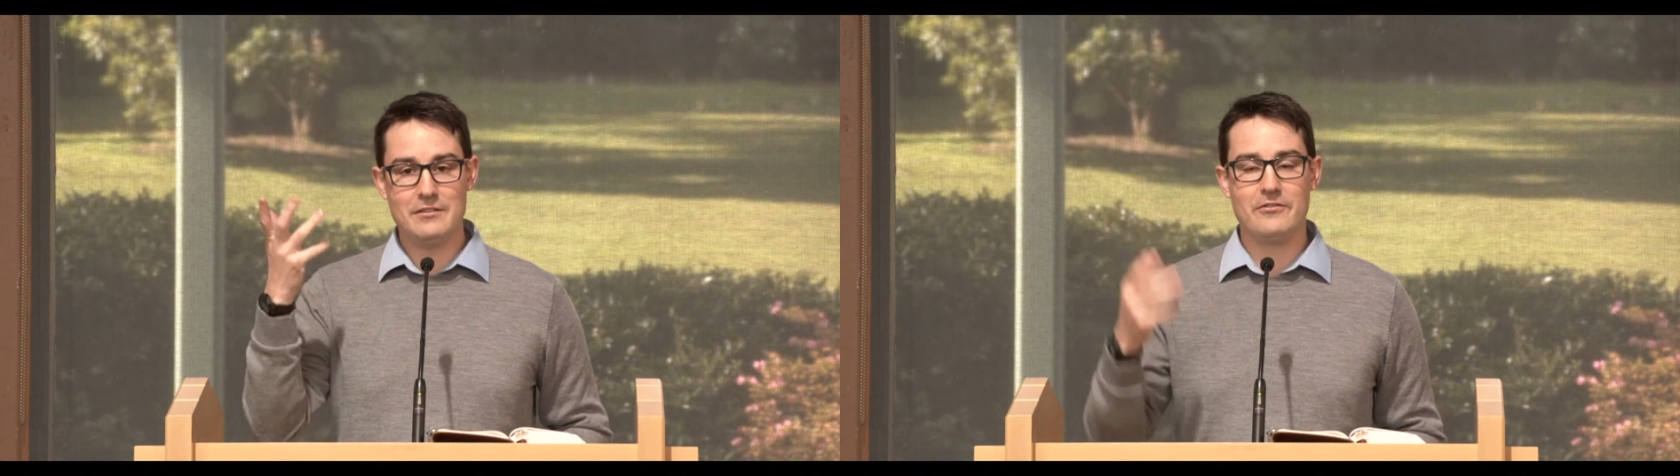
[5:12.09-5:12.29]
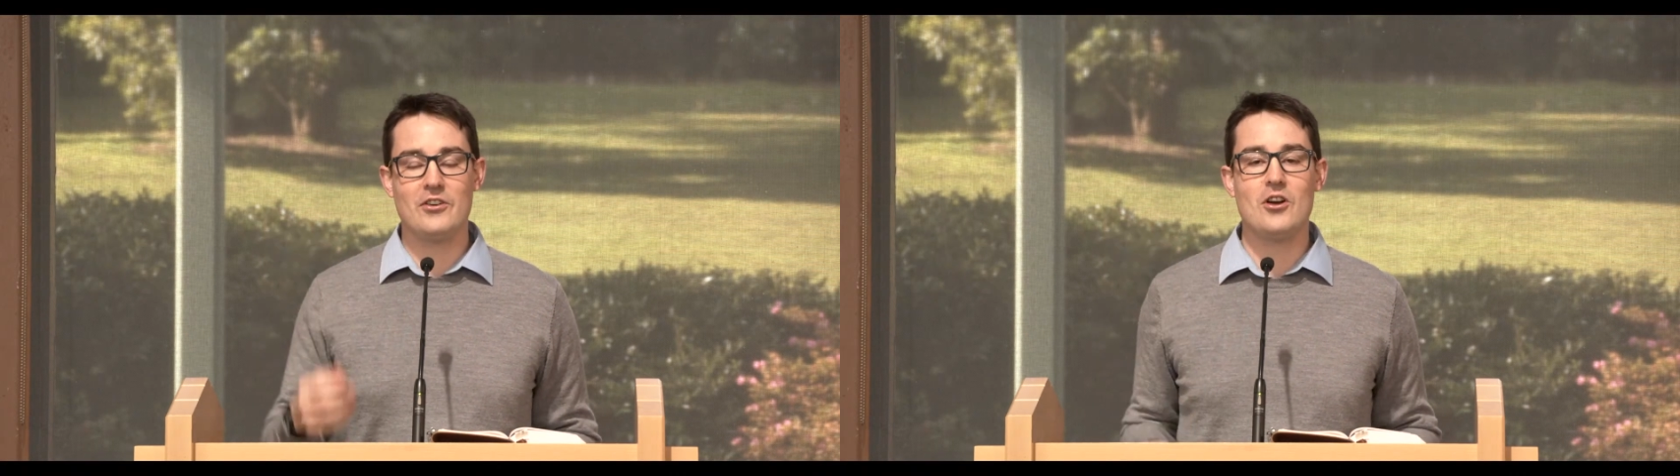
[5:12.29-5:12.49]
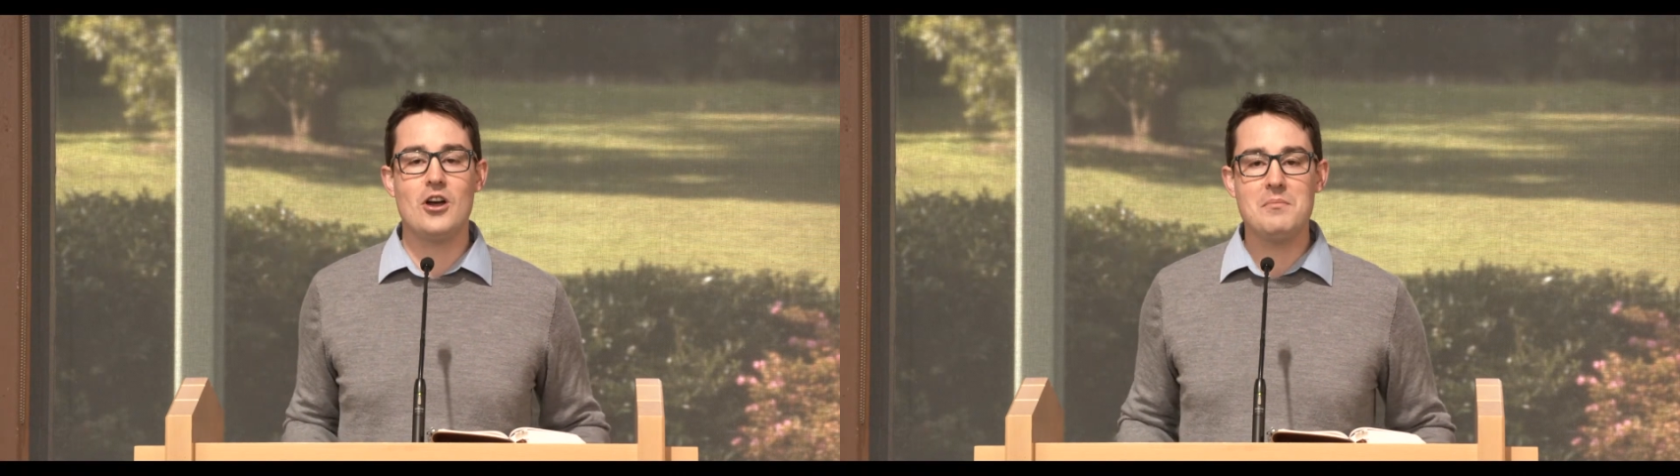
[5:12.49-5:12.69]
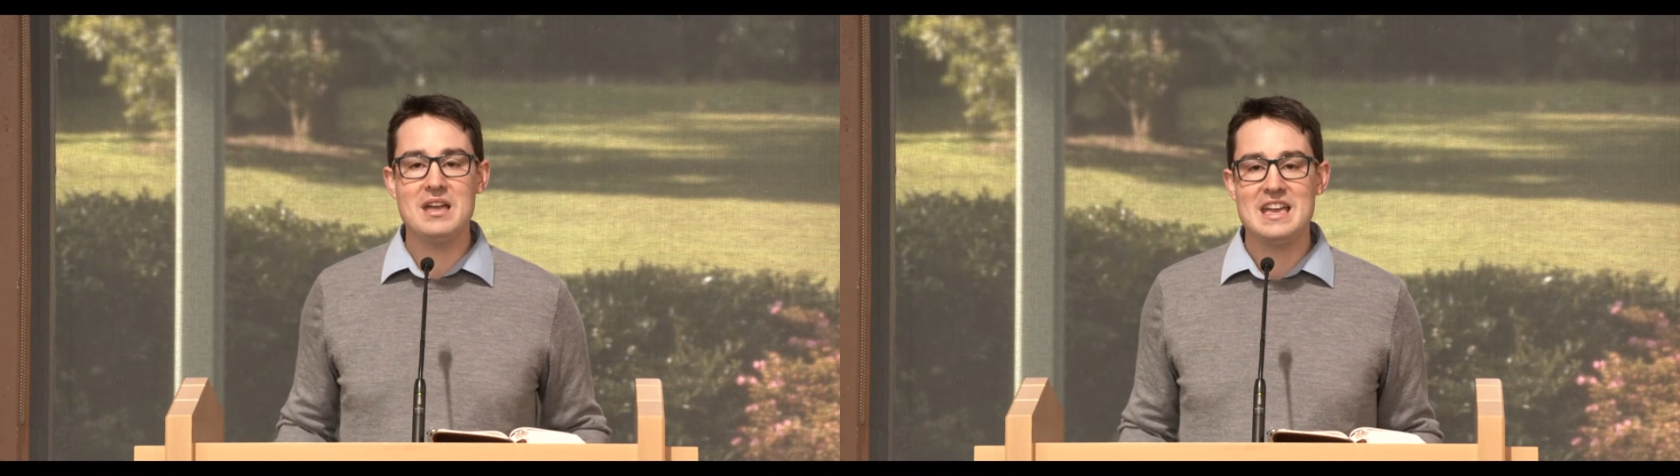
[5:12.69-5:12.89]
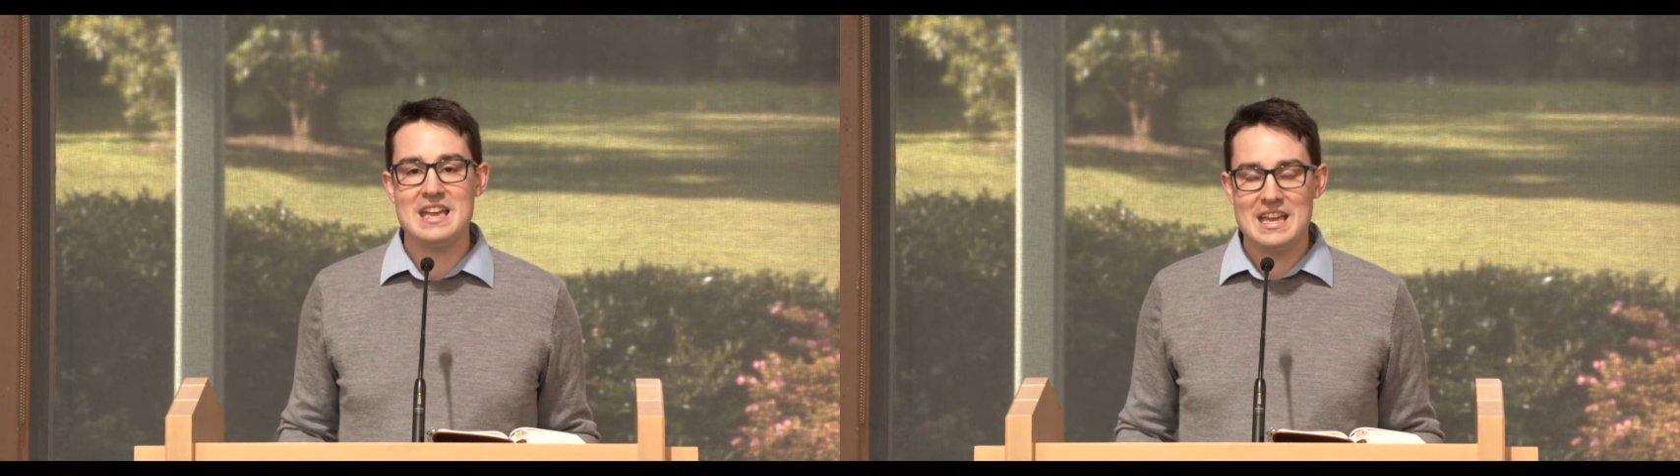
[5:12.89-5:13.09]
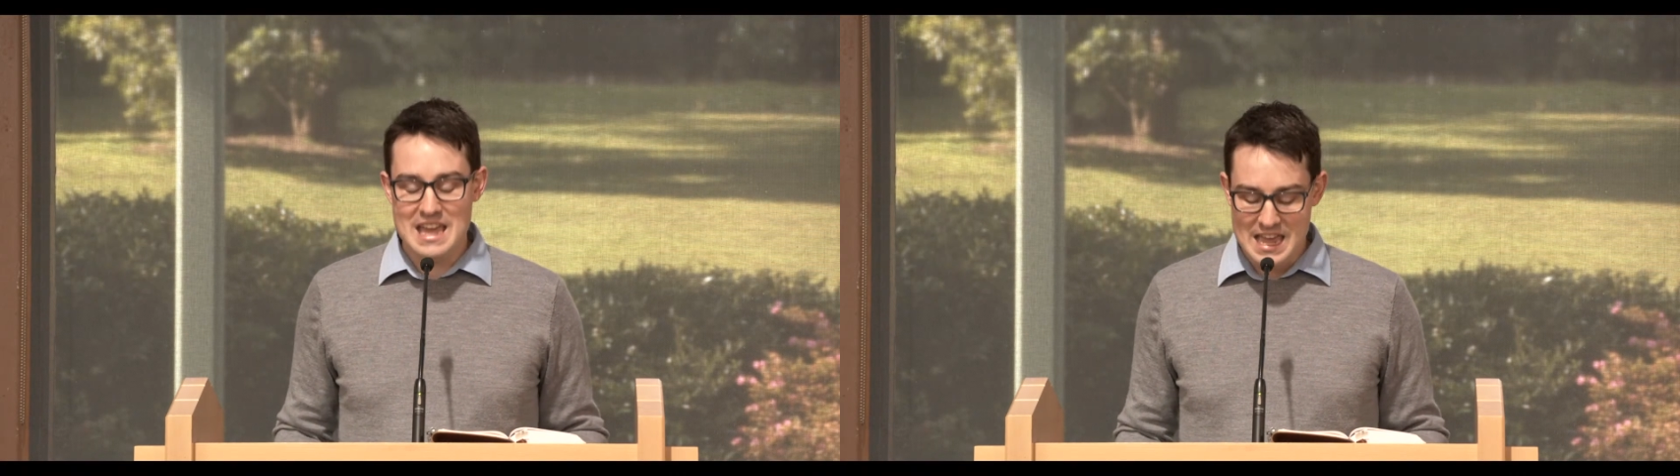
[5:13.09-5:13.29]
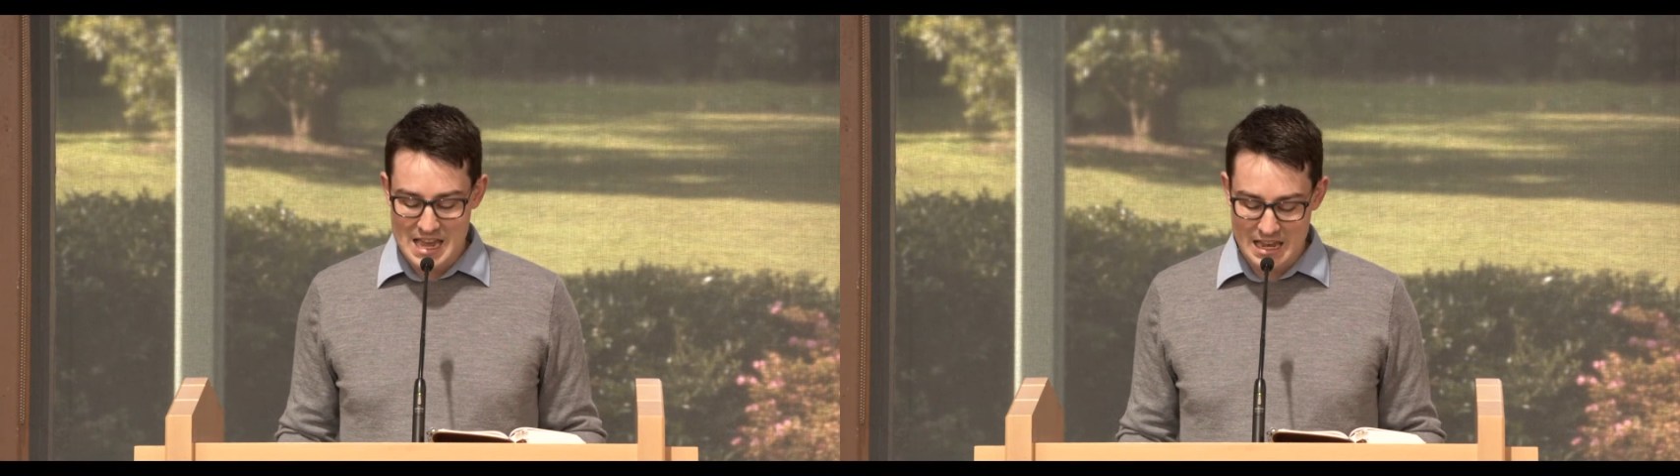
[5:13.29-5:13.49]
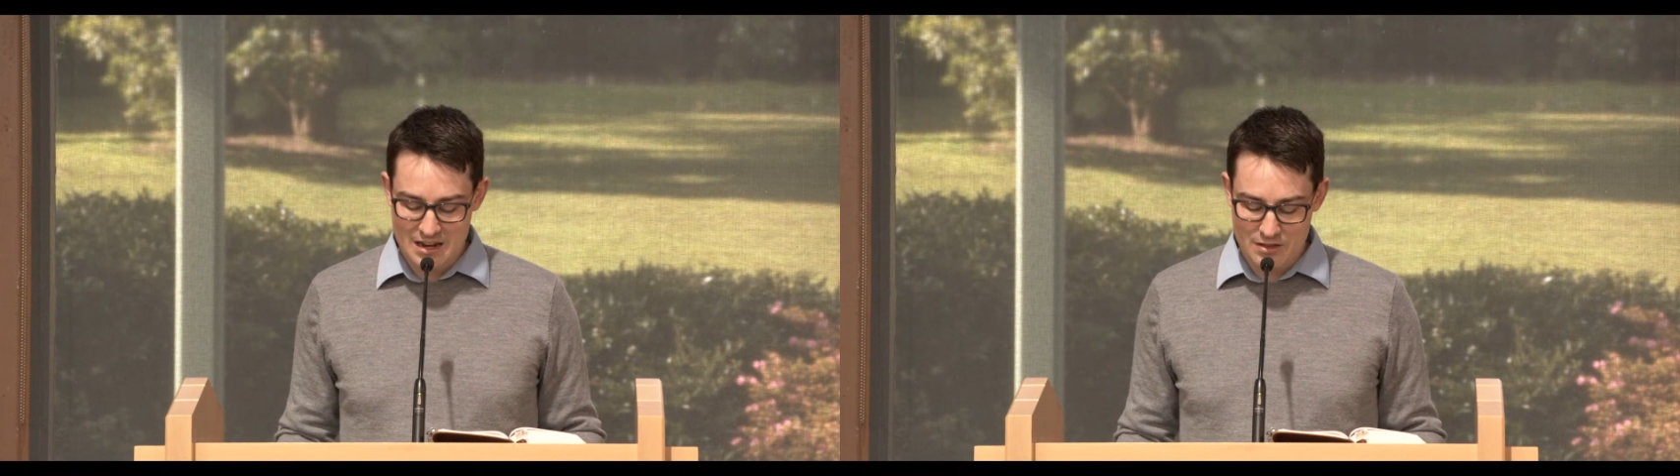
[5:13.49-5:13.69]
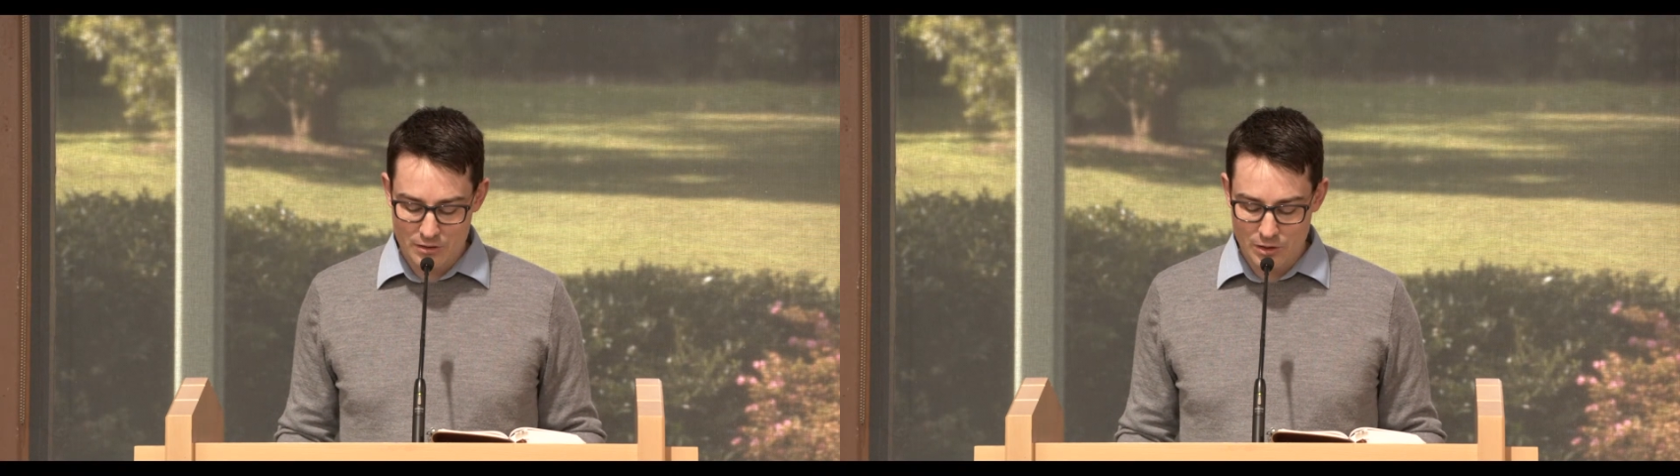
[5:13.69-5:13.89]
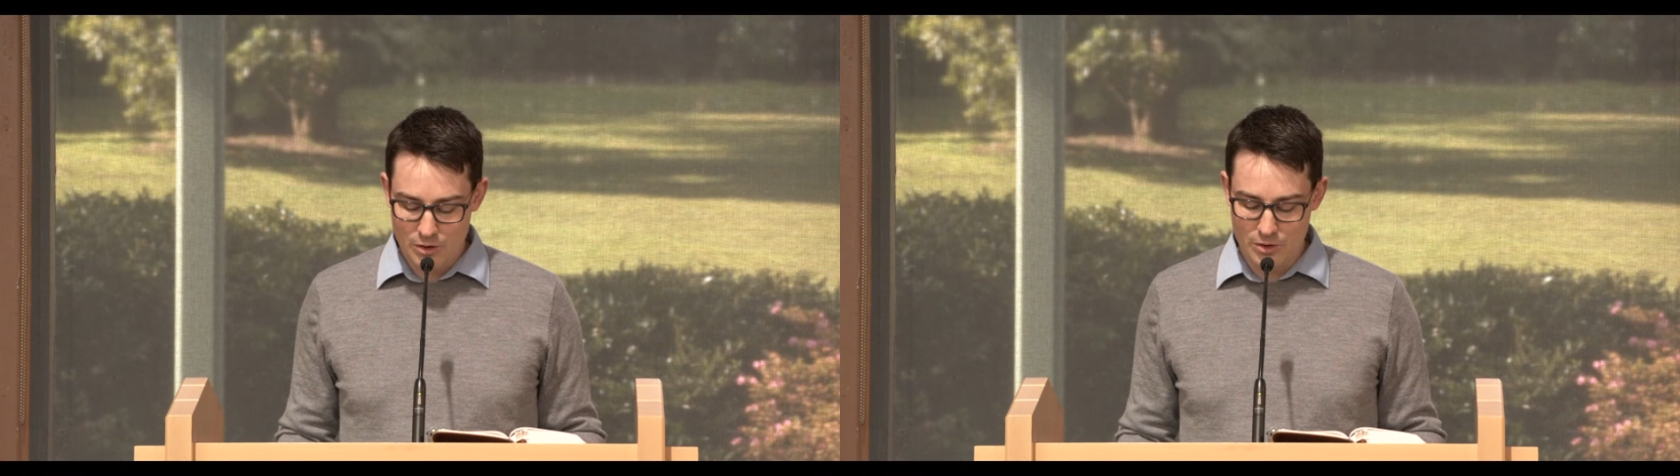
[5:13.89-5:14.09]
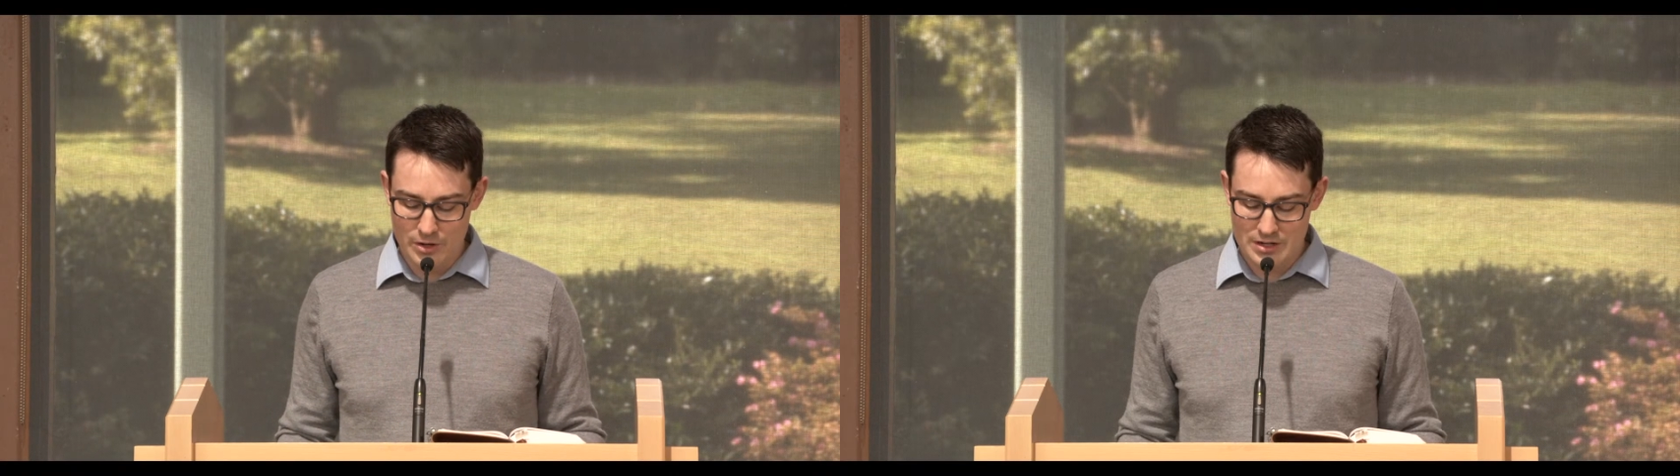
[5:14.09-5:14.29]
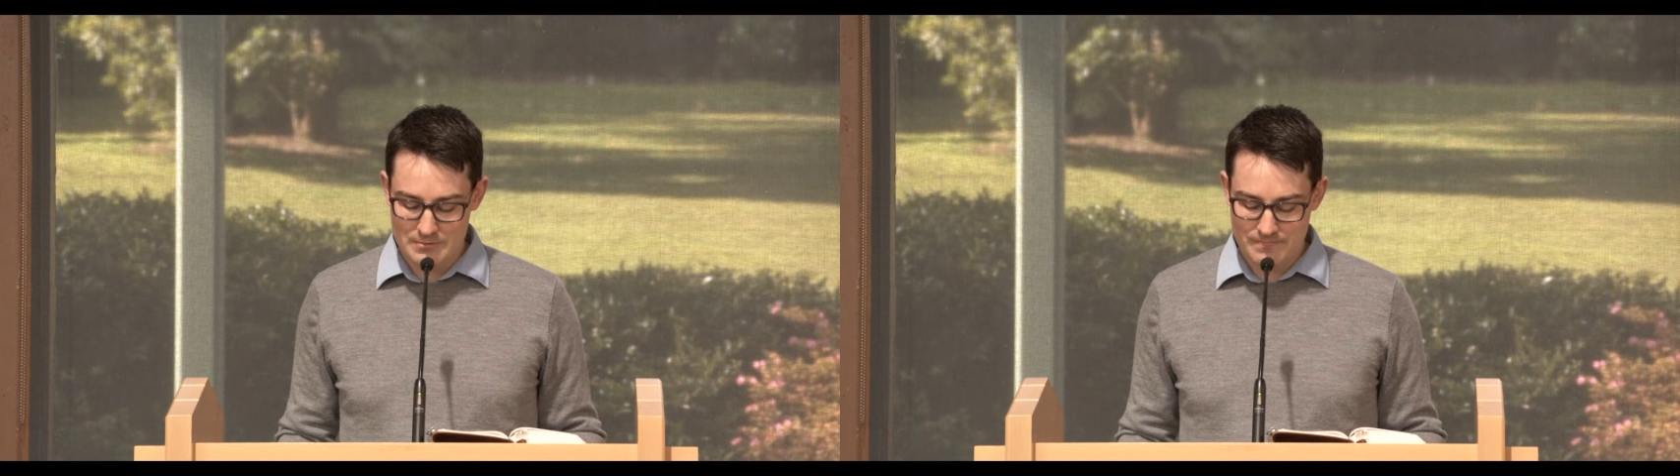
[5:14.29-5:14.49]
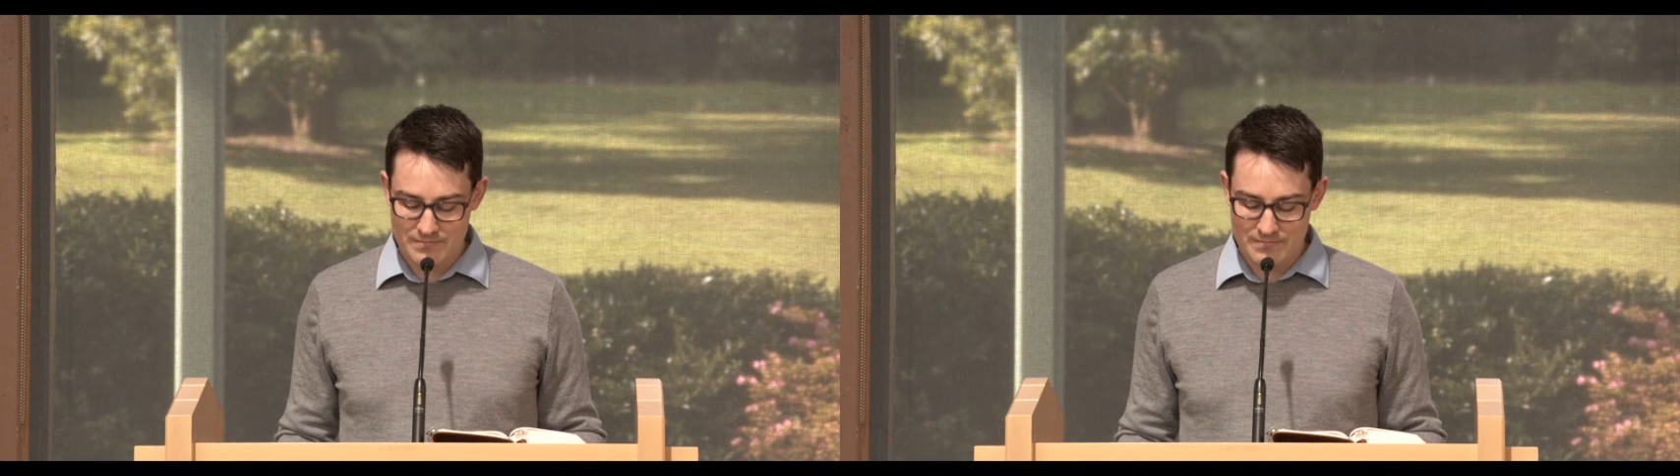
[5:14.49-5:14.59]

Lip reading: firm in the Lord,